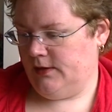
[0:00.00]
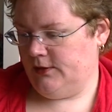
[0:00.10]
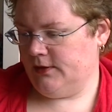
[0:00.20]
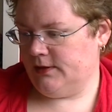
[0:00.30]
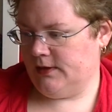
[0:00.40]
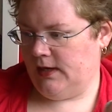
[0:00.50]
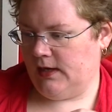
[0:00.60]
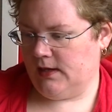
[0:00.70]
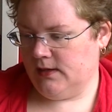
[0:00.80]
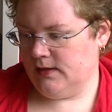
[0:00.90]
Just
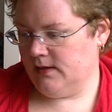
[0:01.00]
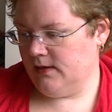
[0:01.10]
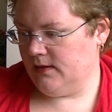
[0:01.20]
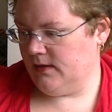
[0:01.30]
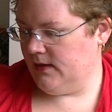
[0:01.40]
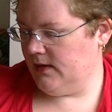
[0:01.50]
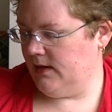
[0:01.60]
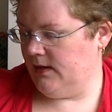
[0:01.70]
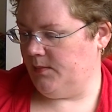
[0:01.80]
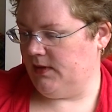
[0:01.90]
knitting
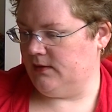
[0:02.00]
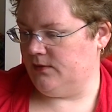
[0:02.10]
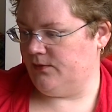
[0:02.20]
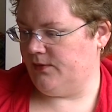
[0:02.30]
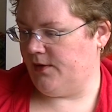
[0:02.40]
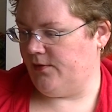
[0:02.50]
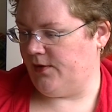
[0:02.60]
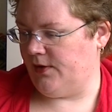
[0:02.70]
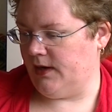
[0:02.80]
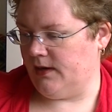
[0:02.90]
and that makes it very
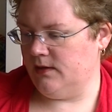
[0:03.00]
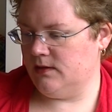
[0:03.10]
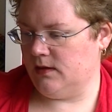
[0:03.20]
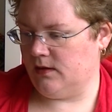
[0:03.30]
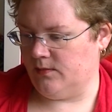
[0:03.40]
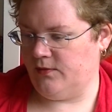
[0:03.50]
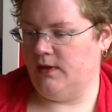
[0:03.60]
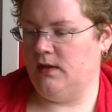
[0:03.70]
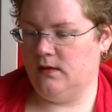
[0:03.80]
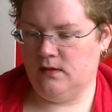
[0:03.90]
very nice and
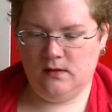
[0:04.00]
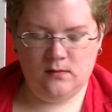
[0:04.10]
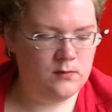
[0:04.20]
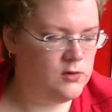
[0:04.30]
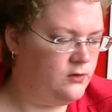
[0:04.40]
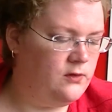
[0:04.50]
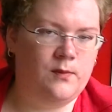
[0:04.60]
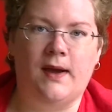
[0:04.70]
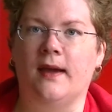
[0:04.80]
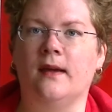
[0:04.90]
comfy most of
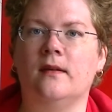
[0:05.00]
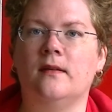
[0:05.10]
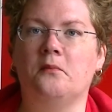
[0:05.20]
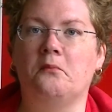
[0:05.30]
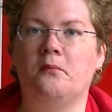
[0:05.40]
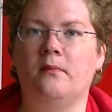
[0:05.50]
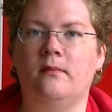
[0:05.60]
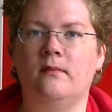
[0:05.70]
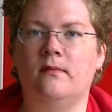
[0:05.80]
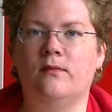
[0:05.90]
my
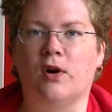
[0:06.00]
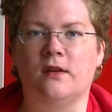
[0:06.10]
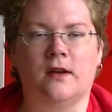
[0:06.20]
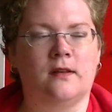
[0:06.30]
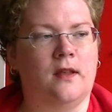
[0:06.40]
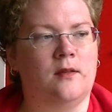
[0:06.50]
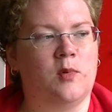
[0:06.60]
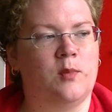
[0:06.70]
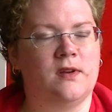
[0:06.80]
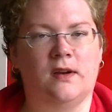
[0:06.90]
projects at the
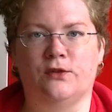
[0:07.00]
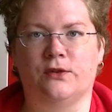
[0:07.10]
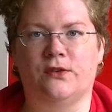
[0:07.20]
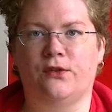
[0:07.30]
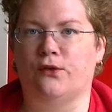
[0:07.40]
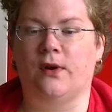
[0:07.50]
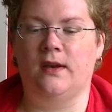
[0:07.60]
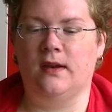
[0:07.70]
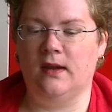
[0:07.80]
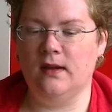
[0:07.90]
moment are just straight
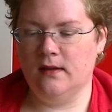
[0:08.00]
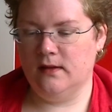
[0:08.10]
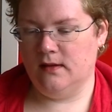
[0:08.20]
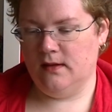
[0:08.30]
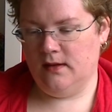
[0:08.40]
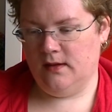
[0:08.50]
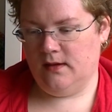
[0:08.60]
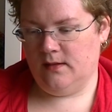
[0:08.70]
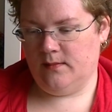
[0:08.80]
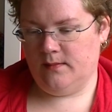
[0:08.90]
knitting
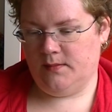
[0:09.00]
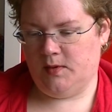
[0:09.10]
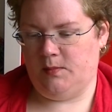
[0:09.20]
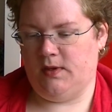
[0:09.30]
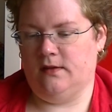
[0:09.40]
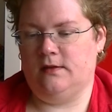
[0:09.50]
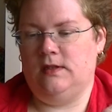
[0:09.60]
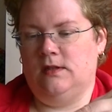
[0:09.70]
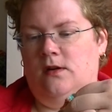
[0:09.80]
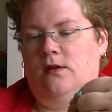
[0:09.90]
but because
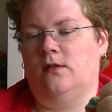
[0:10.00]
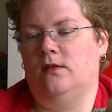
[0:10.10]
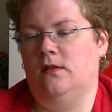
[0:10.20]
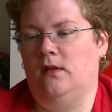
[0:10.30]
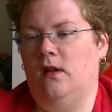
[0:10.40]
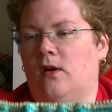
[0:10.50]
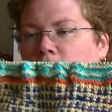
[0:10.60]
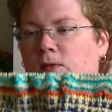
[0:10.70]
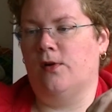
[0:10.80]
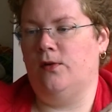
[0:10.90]
these are
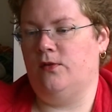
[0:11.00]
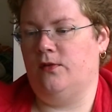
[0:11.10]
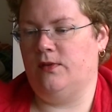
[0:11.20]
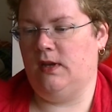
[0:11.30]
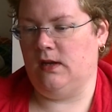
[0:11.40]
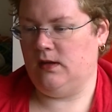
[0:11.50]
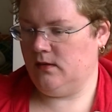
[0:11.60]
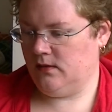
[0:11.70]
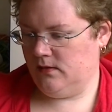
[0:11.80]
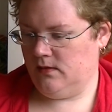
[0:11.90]
long rows of knitting
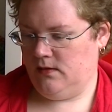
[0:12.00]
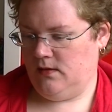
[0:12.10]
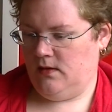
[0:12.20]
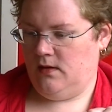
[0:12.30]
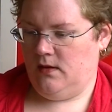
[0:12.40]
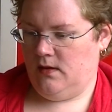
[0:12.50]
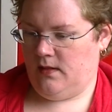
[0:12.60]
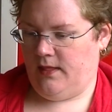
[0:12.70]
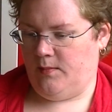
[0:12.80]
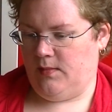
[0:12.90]

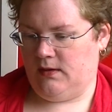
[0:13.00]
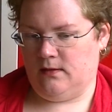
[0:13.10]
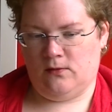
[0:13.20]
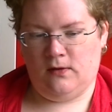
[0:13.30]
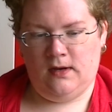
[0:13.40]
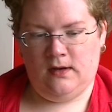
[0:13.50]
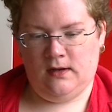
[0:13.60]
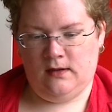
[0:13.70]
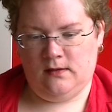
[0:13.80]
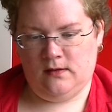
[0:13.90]
that makes it really
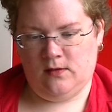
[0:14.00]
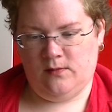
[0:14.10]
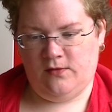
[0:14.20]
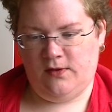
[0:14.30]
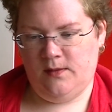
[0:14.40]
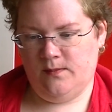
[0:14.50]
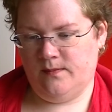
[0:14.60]
nice and comfy